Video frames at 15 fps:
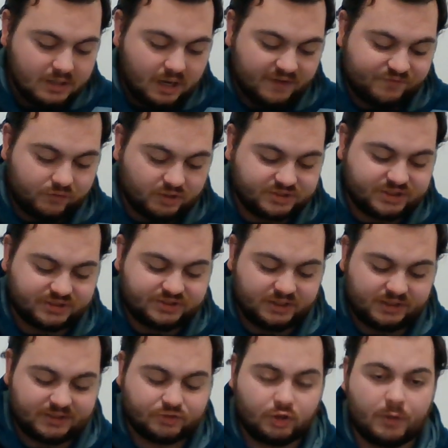I thought
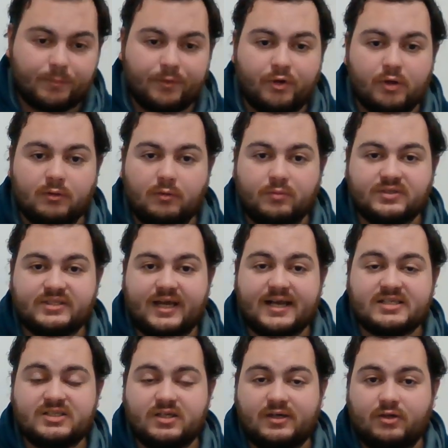Satili Tupanua was
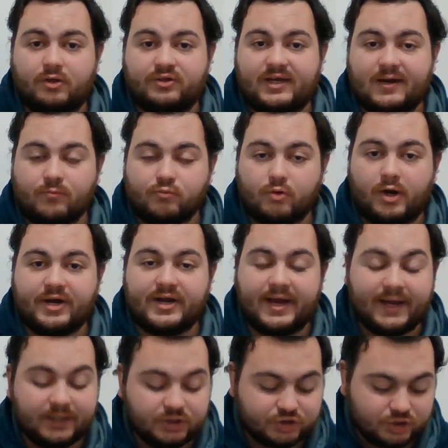excellent on that right
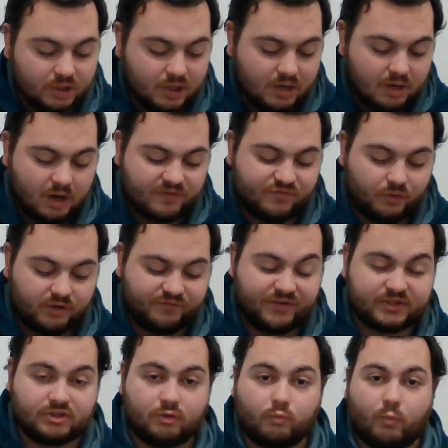edge. I thought
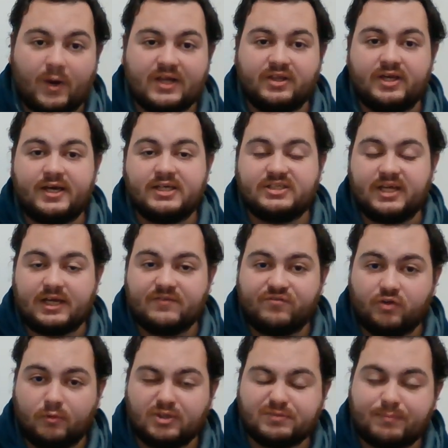Victor Radley's
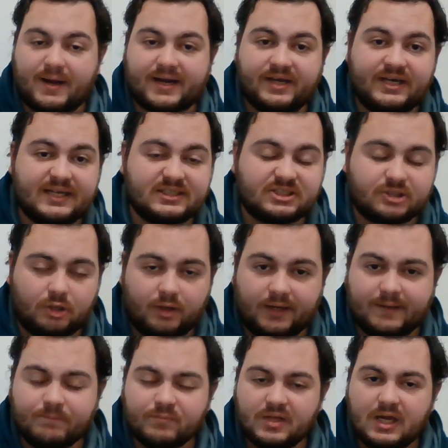influence back in that side
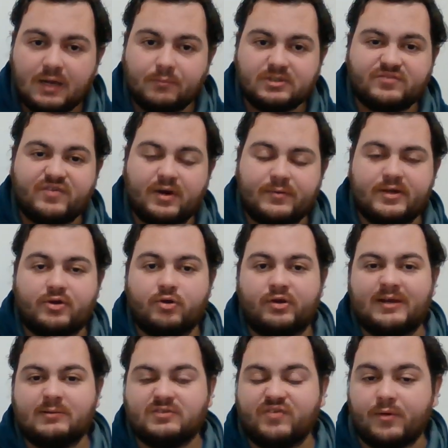was very good.
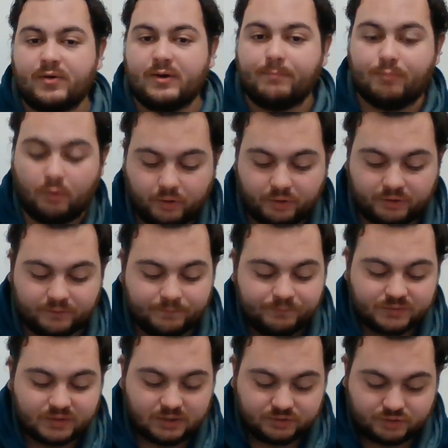He was very important
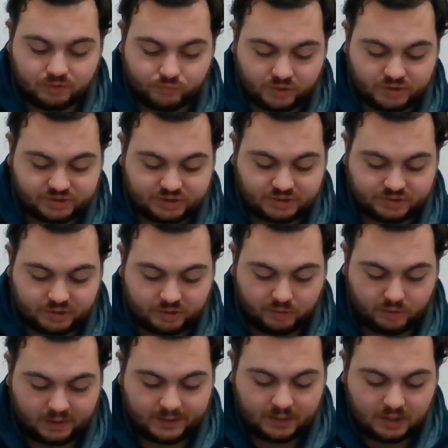to the Roosters
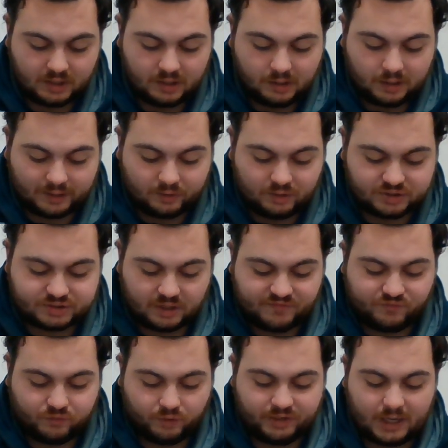tonight. I also thought